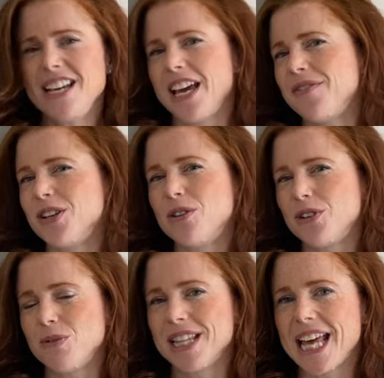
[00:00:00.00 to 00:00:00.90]
If you don't
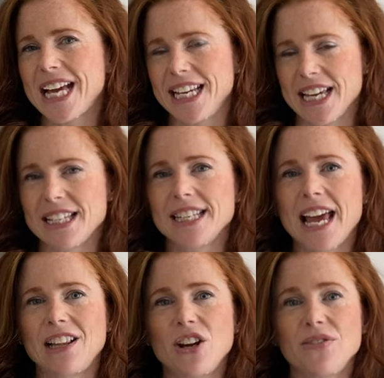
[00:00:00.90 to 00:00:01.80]
know what that is,
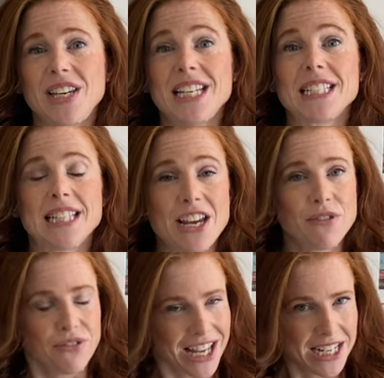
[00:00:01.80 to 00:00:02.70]
LRV is light
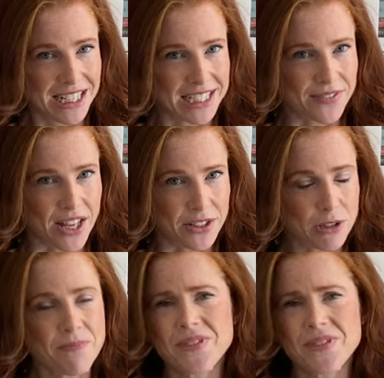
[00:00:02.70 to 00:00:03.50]
reflectance value,